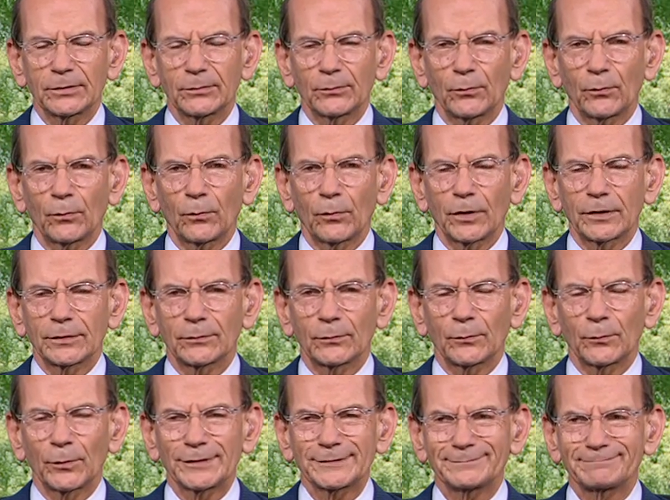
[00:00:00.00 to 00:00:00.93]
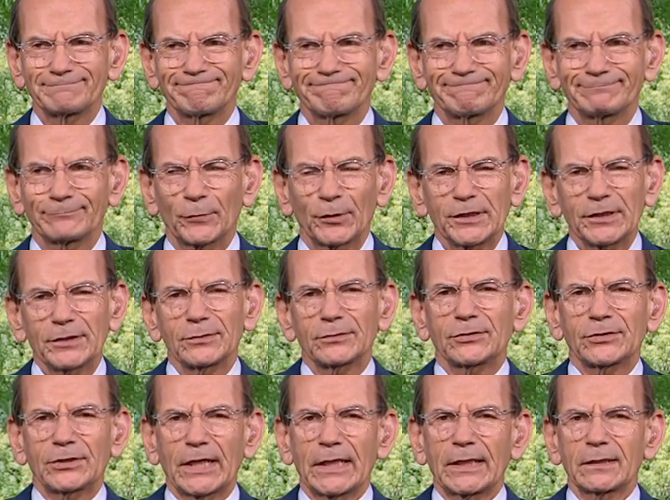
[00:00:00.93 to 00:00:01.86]
What do you
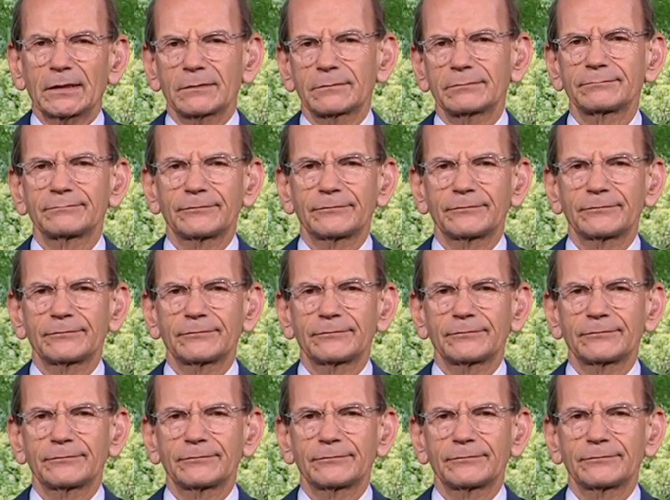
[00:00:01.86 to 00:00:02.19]
say to